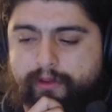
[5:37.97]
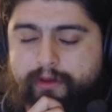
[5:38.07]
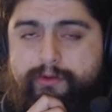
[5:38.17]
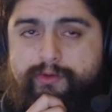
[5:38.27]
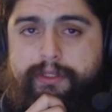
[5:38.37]

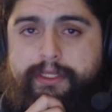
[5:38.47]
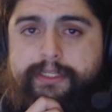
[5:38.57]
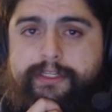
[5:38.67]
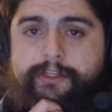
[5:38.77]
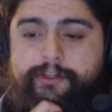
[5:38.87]
It was
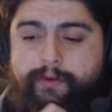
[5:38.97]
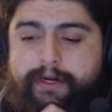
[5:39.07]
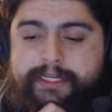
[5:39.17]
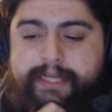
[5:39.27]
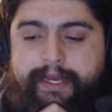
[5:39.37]
released in
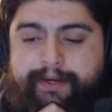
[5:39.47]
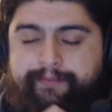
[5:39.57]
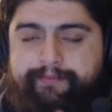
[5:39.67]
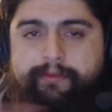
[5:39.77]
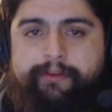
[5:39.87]
2010.
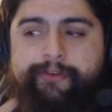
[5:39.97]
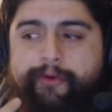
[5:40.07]
There's